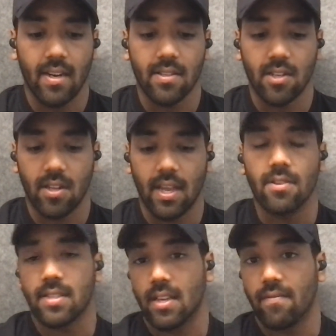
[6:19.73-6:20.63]
And so that
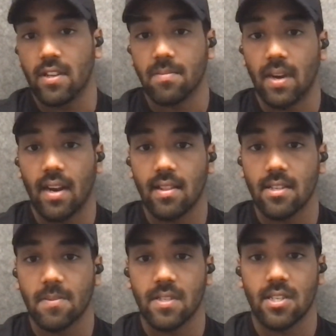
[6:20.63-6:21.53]
was the investment
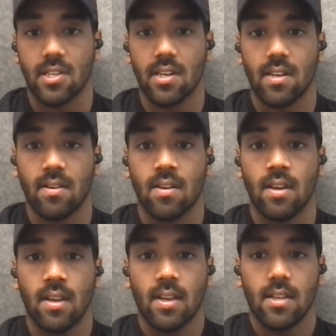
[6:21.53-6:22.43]
analyst position. And
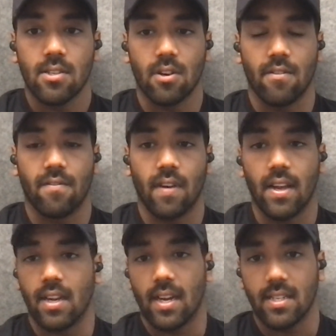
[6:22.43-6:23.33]
sort of
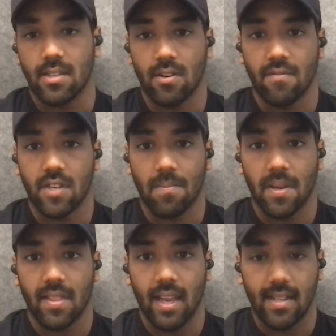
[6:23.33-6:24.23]
I just sort of jumped
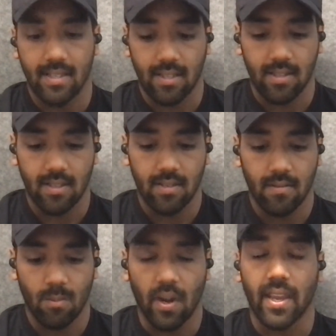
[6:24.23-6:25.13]
at that, since
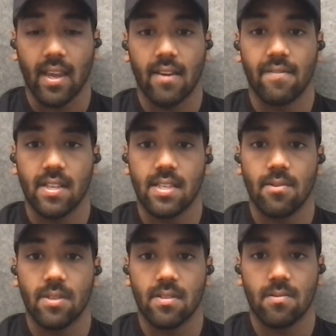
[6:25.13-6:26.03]
working in VC
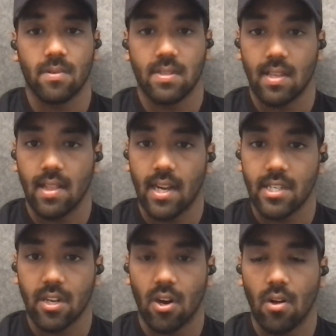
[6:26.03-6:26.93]
was the
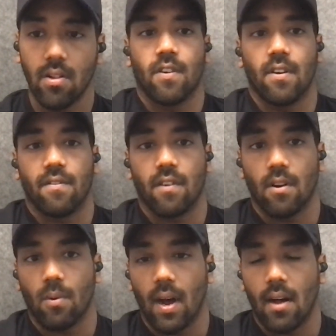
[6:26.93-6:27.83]
larger goal for
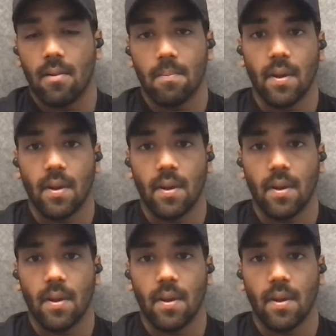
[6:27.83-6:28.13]
a while.